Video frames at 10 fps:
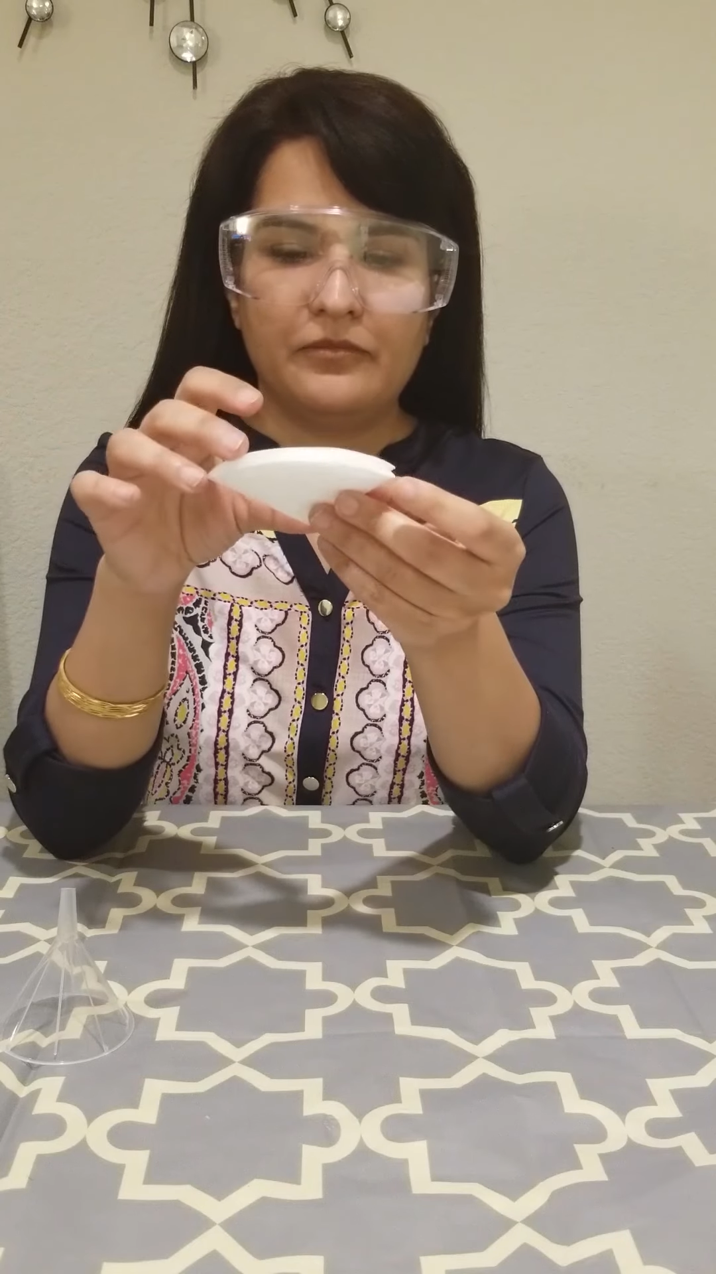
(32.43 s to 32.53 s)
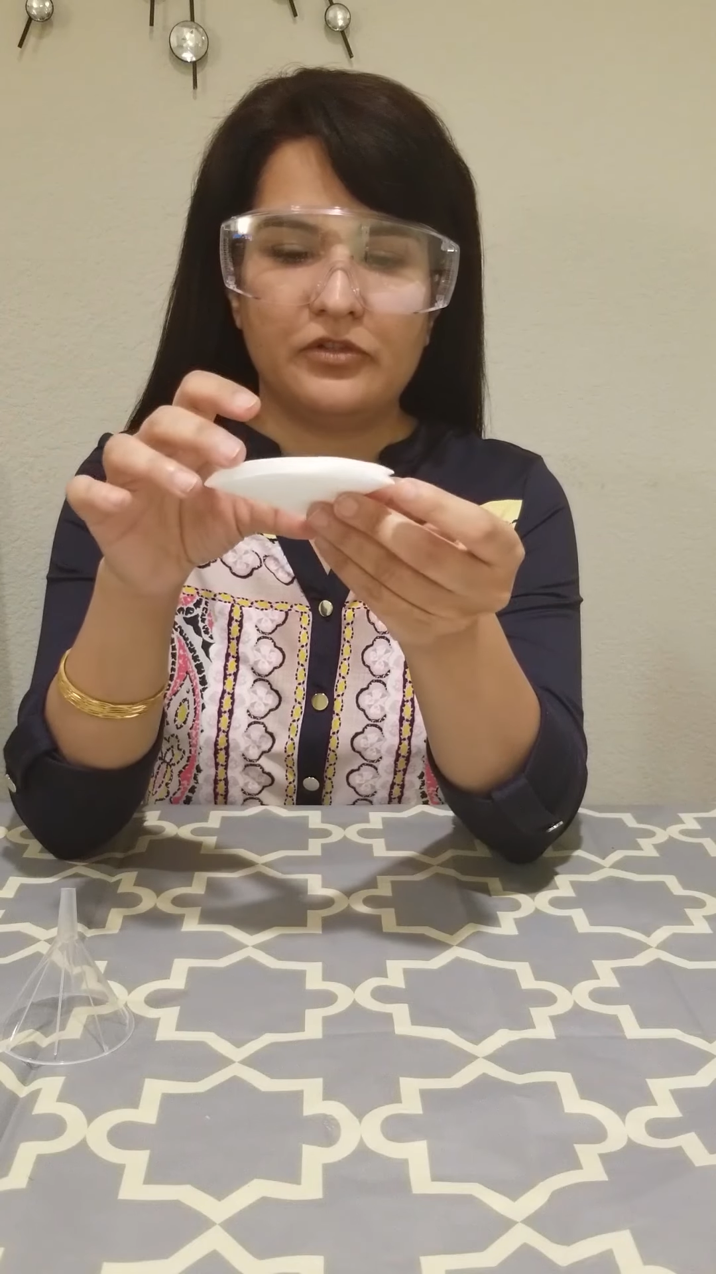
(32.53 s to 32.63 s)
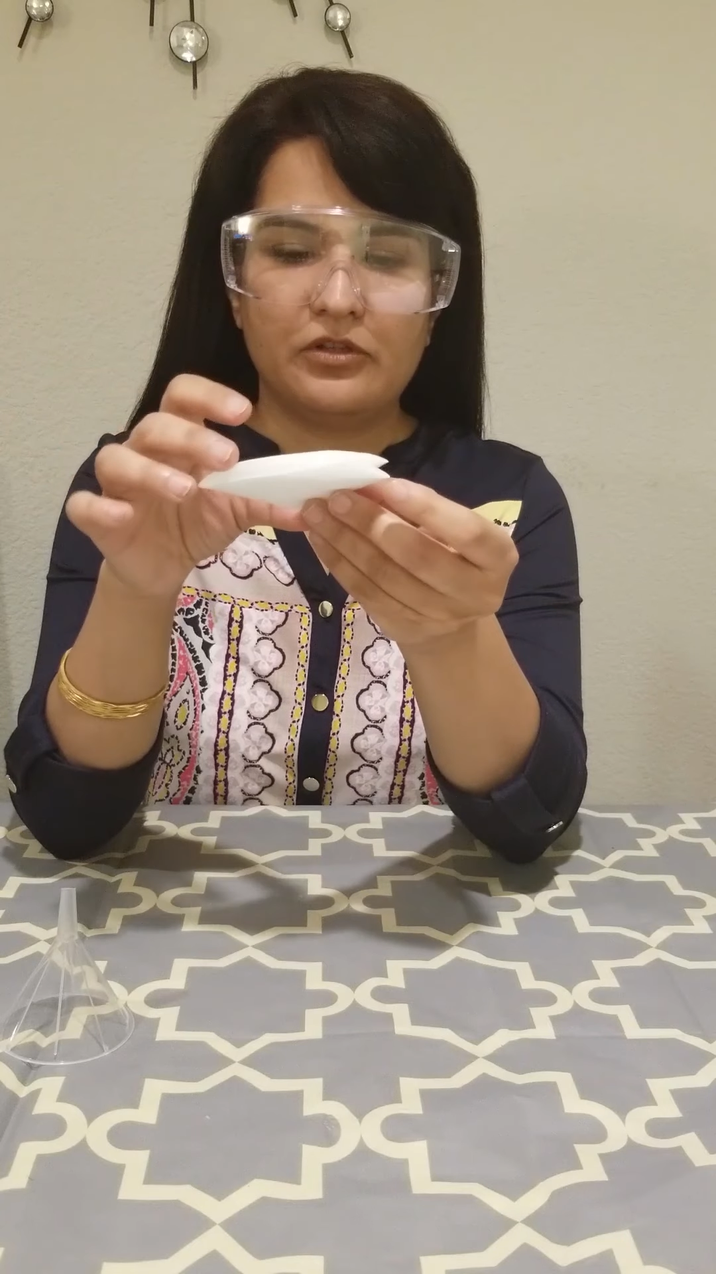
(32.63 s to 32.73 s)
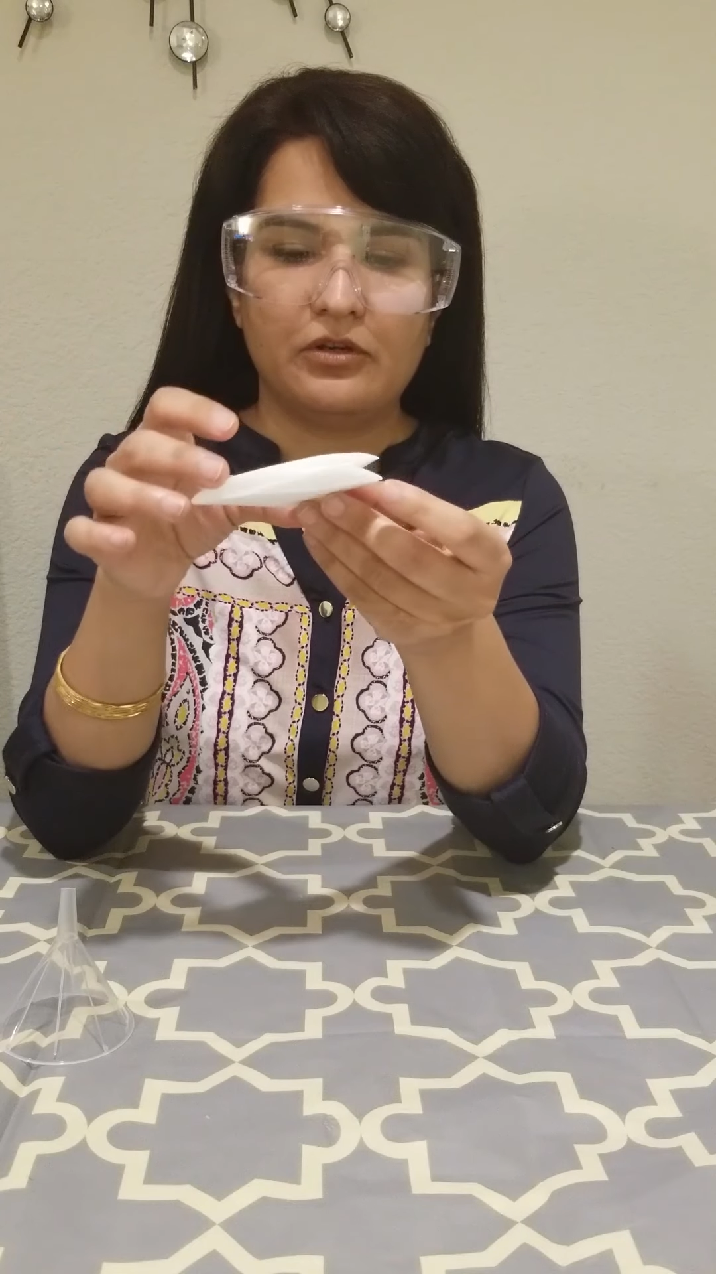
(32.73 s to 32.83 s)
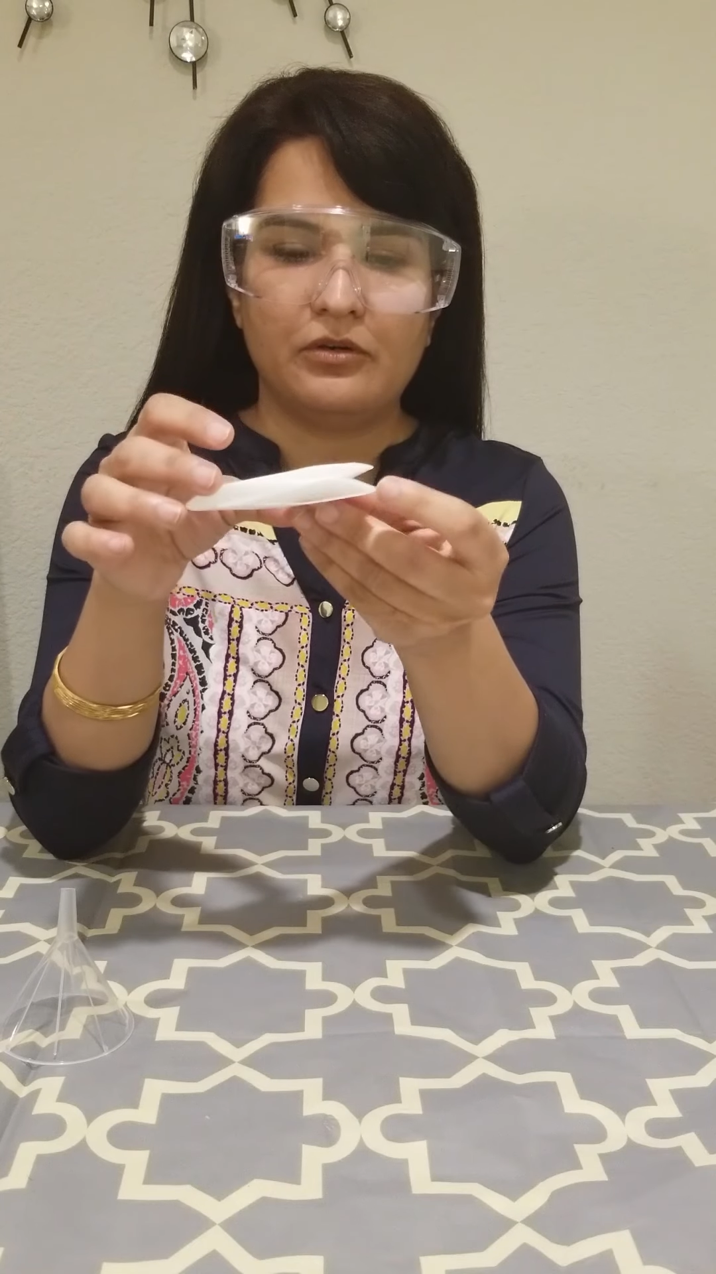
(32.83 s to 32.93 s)

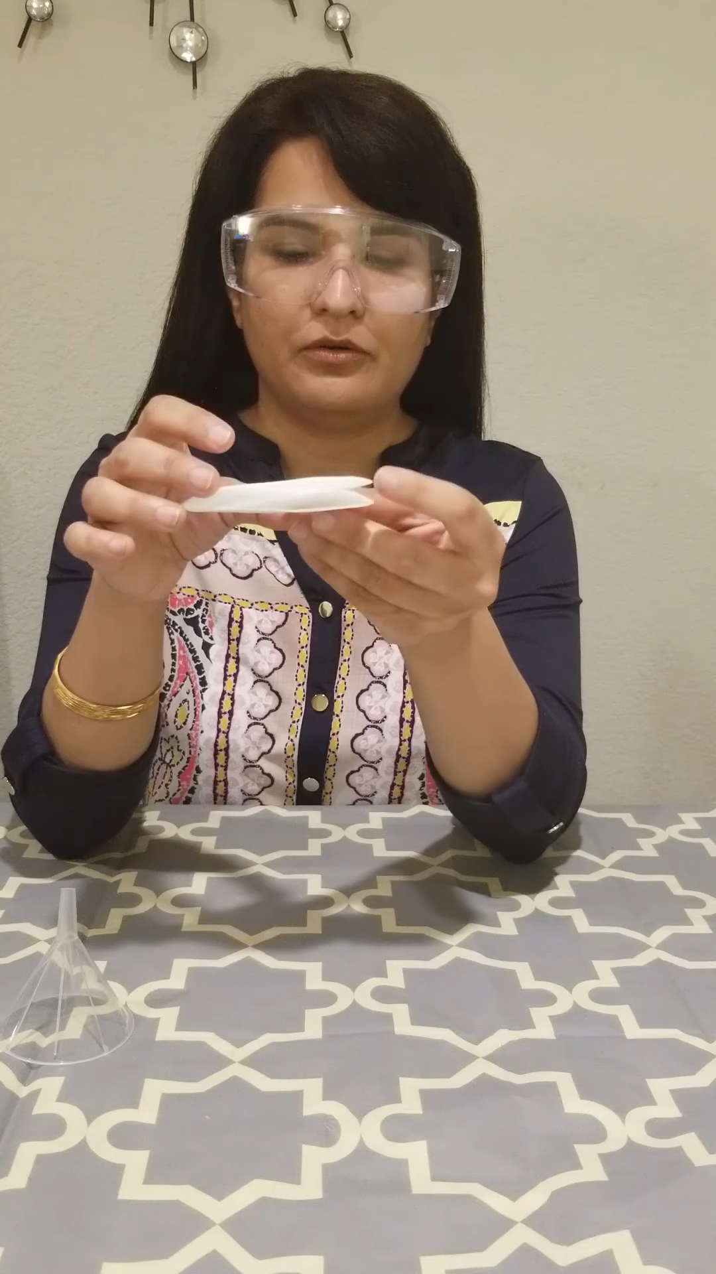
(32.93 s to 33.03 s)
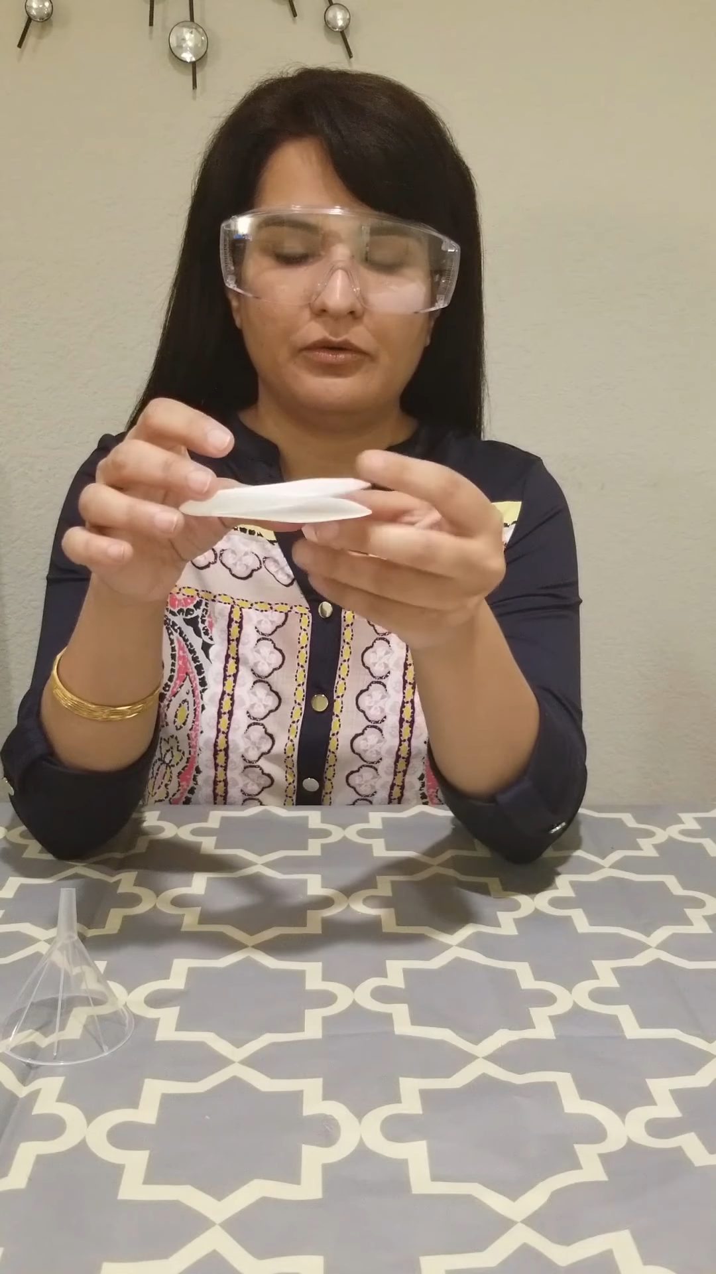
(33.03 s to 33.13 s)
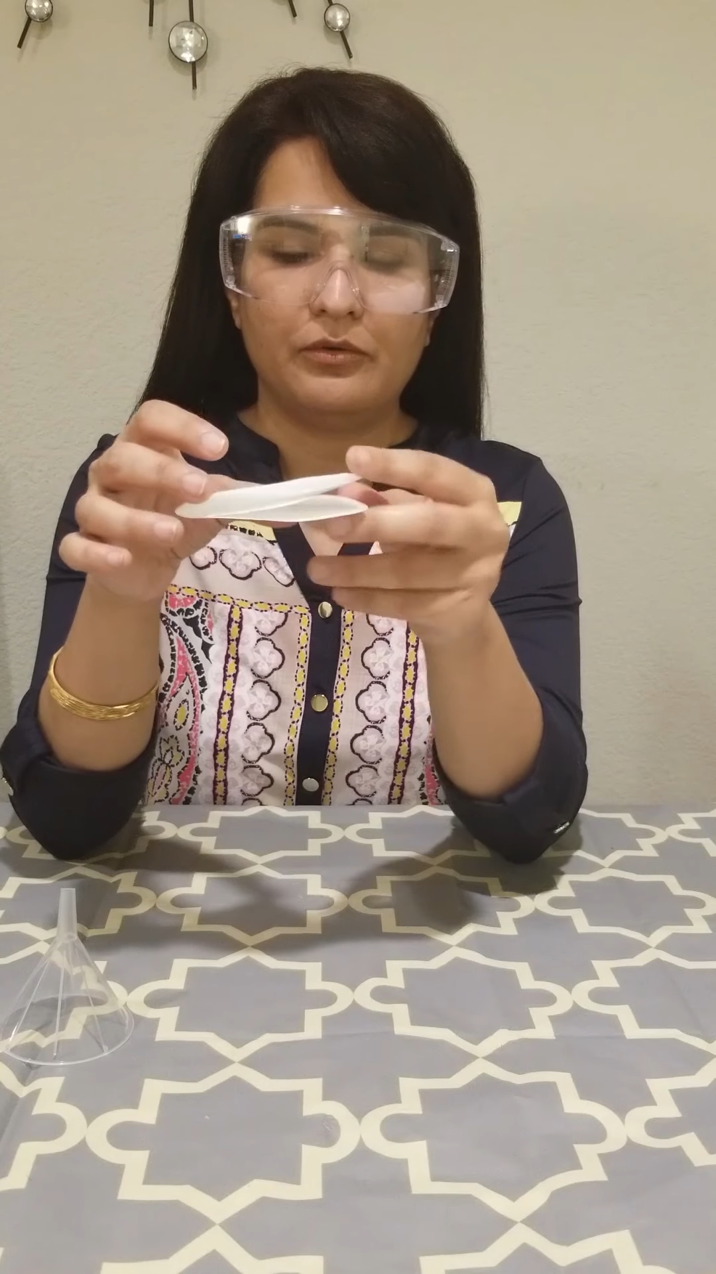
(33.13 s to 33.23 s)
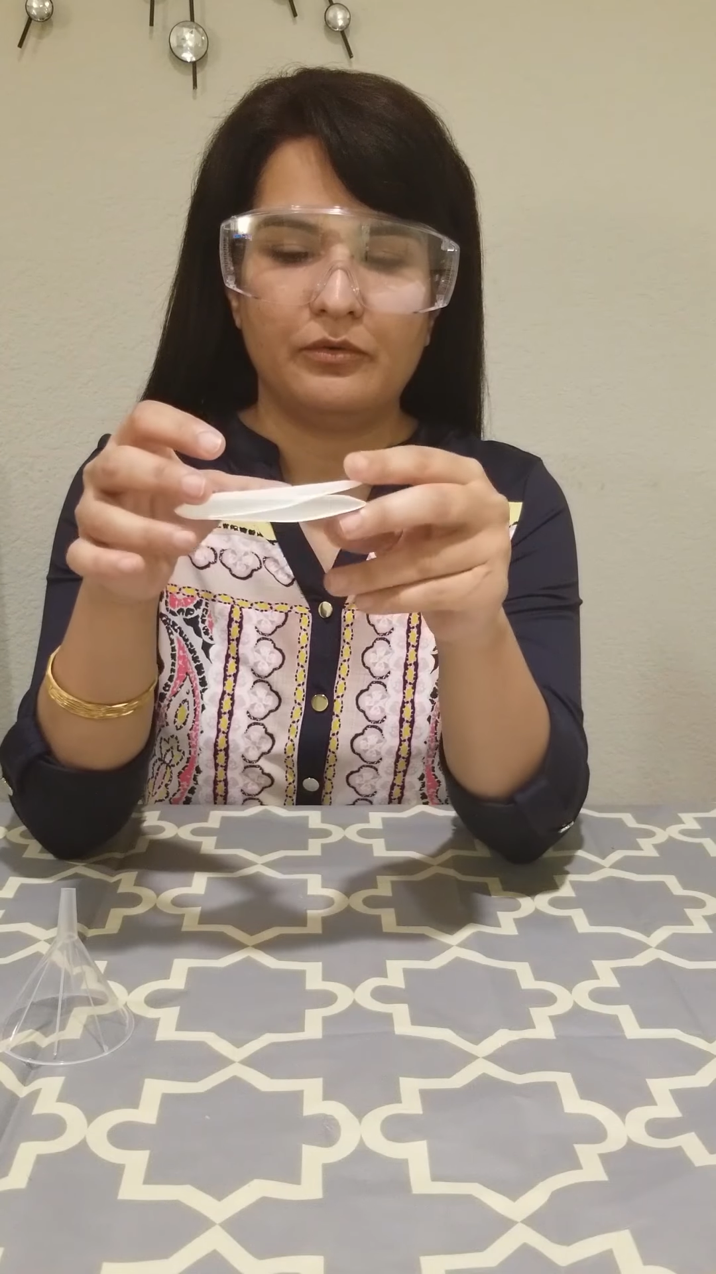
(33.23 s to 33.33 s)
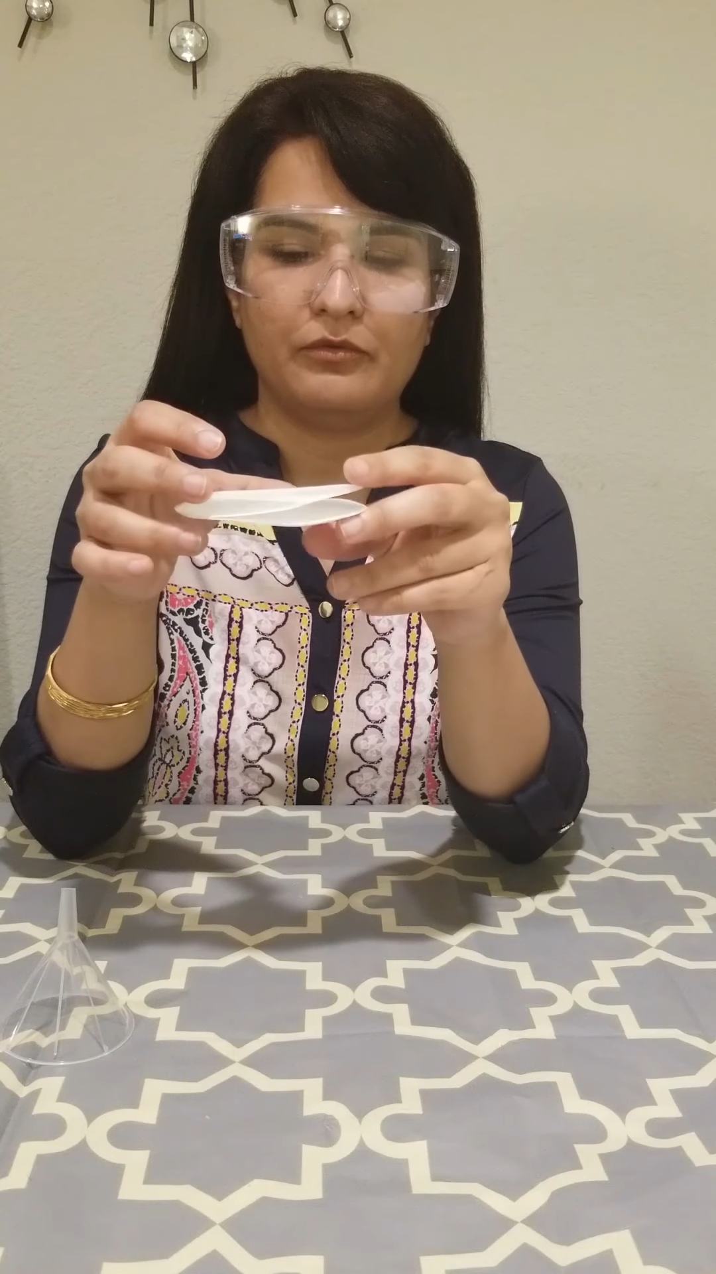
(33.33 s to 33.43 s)
so